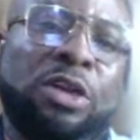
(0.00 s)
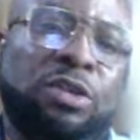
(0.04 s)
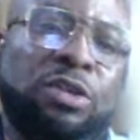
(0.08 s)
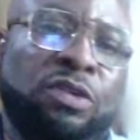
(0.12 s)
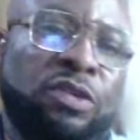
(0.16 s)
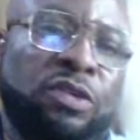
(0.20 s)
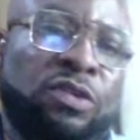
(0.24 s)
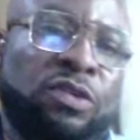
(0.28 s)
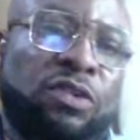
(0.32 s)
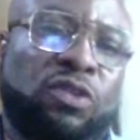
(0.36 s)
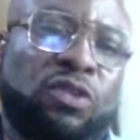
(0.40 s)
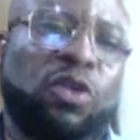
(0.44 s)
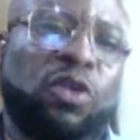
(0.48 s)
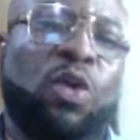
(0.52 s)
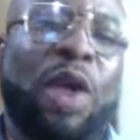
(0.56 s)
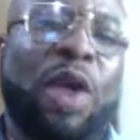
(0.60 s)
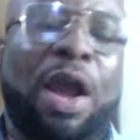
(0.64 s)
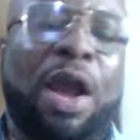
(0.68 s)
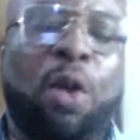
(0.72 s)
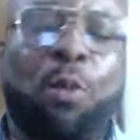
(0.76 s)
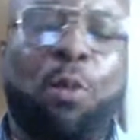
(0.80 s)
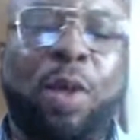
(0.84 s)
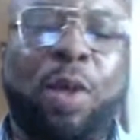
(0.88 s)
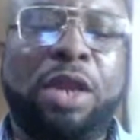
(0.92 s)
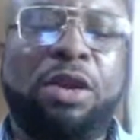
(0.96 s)
So, and
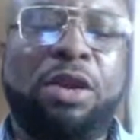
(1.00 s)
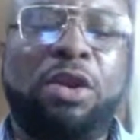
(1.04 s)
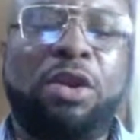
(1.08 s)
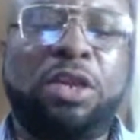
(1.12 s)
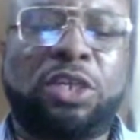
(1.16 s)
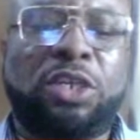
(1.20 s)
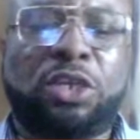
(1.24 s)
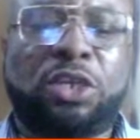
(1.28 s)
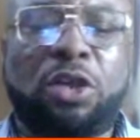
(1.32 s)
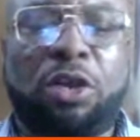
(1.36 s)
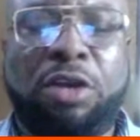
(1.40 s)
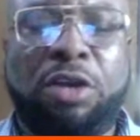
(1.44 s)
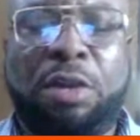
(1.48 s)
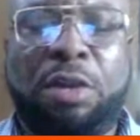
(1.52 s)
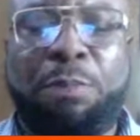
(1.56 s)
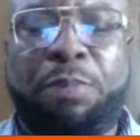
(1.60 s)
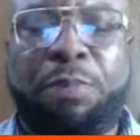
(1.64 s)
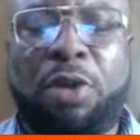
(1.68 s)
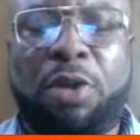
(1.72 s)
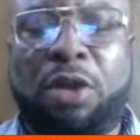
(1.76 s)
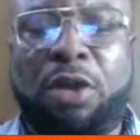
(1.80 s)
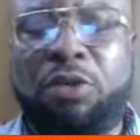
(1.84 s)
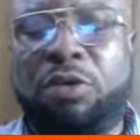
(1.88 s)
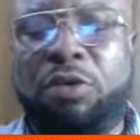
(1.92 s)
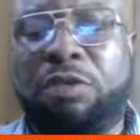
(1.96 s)
when these unemployed
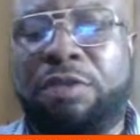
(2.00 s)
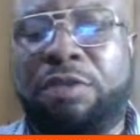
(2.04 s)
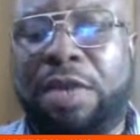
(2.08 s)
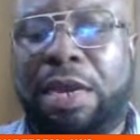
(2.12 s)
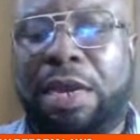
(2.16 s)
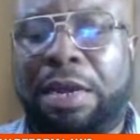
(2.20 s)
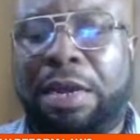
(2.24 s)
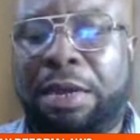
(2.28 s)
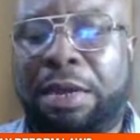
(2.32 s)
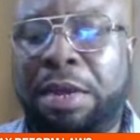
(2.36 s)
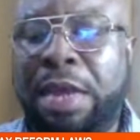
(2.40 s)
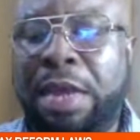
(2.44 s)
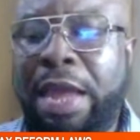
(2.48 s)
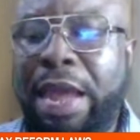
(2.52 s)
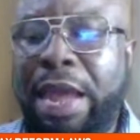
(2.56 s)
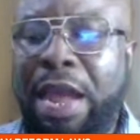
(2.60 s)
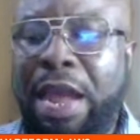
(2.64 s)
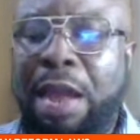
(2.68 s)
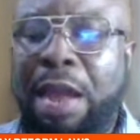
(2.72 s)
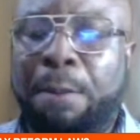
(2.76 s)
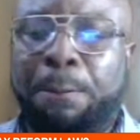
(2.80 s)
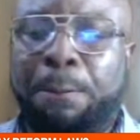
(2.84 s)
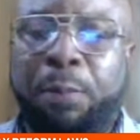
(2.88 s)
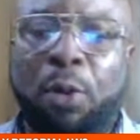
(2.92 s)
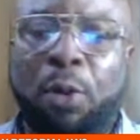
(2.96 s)
youths are
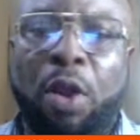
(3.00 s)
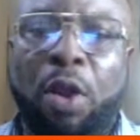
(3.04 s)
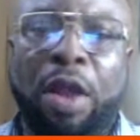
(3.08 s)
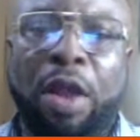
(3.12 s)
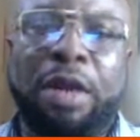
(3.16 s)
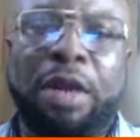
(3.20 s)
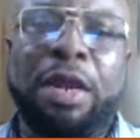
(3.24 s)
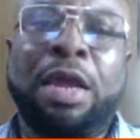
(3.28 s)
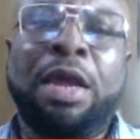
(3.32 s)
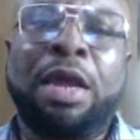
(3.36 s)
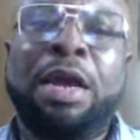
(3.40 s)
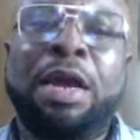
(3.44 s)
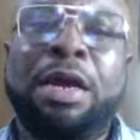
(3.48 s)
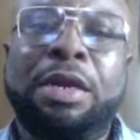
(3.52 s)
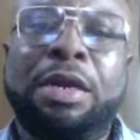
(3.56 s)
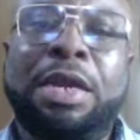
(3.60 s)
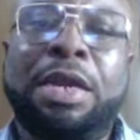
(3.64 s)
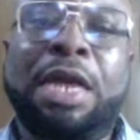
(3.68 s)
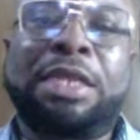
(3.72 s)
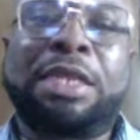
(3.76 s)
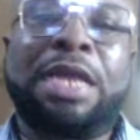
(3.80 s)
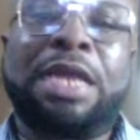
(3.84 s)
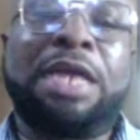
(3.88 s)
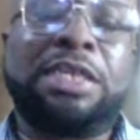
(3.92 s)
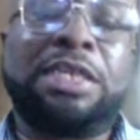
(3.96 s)
employed, that
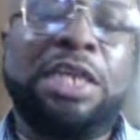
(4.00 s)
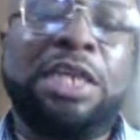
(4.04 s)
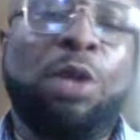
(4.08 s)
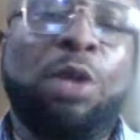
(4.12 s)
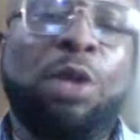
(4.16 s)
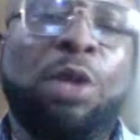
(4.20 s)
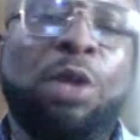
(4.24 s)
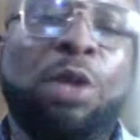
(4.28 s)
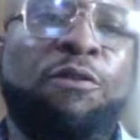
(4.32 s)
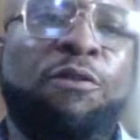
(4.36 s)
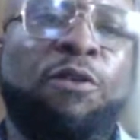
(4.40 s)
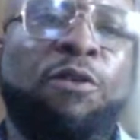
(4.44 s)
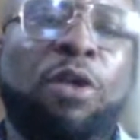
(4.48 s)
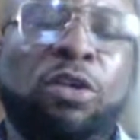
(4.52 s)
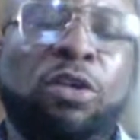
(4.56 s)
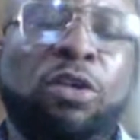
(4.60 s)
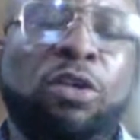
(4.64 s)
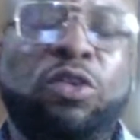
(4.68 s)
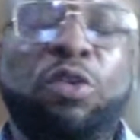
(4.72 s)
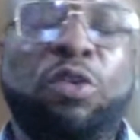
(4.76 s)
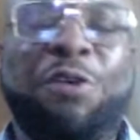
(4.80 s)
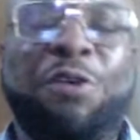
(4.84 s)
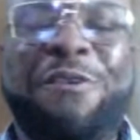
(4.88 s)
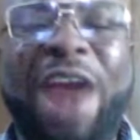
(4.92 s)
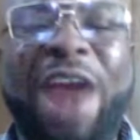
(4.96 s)
has a way of also
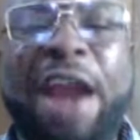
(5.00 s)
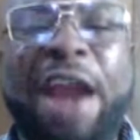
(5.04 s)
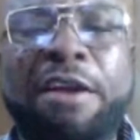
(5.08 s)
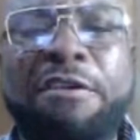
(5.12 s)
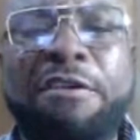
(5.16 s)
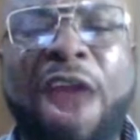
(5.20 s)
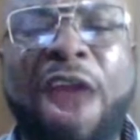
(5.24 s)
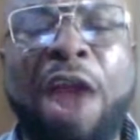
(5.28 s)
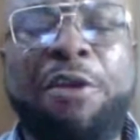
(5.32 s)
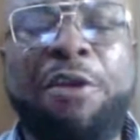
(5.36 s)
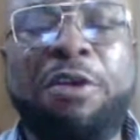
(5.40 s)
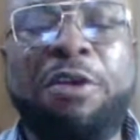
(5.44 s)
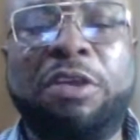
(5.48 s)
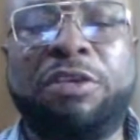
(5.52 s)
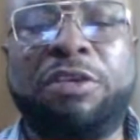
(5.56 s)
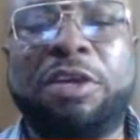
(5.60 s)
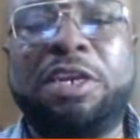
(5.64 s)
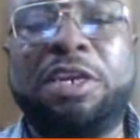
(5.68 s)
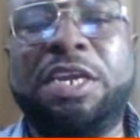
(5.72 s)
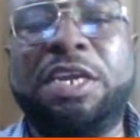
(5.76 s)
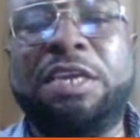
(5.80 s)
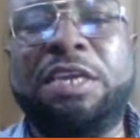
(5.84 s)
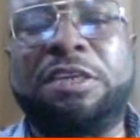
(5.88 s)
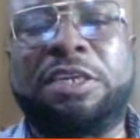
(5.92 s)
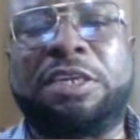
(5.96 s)
reducing
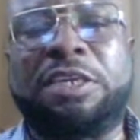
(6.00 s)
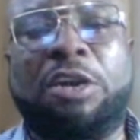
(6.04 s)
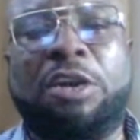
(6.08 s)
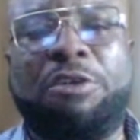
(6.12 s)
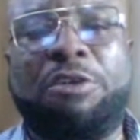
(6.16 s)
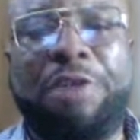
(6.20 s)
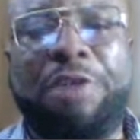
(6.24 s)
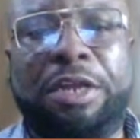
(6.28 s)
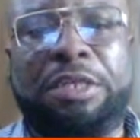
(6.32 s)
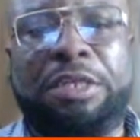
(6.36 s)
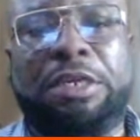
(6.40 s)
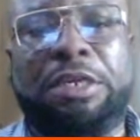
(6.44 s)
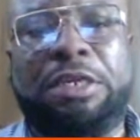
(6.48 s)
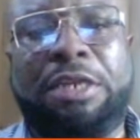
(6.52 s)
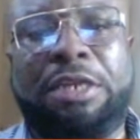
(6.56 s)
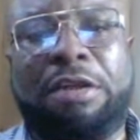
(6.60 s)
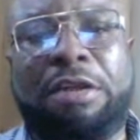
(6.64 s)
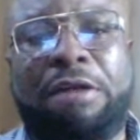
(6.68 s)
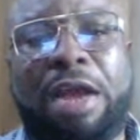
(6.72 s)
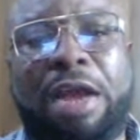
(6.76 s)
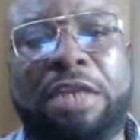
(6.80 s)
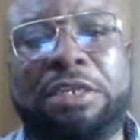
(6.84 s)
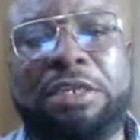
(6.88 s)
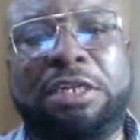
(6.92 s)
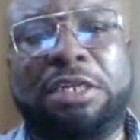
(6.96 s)
insecurity, the
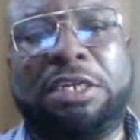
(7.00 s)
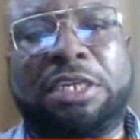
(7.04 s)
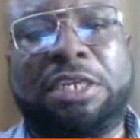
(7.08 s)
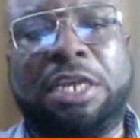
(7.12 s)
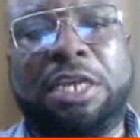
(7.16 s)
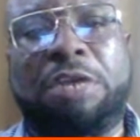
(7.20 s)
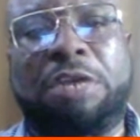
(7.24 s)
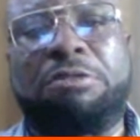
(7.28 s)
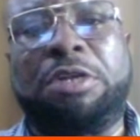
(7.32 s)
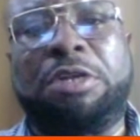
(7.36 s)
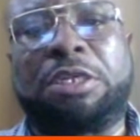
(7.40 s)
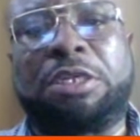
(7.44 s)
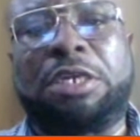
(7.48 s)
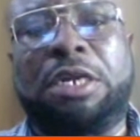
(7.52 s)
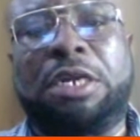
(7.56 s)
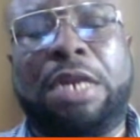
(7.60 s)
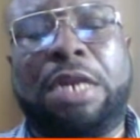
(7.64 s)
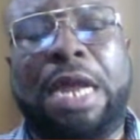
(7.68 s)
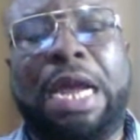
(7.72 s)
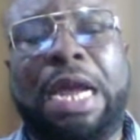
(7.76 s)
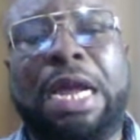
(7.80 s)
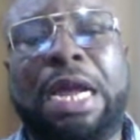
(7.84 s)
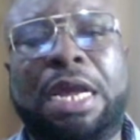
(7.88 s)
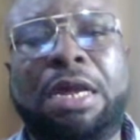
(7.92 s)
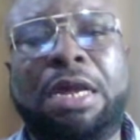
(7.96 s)
rising insecurity in
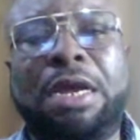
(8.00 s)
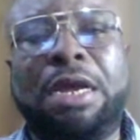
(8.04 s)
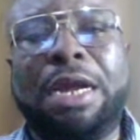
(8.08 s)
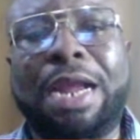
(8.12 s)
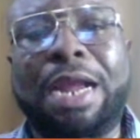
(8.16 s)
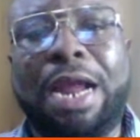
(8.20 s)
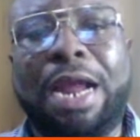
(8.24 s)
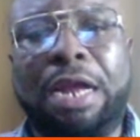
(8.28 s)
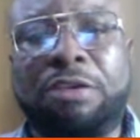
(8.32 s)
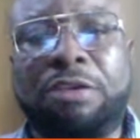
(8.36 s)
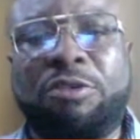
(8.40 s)
our country.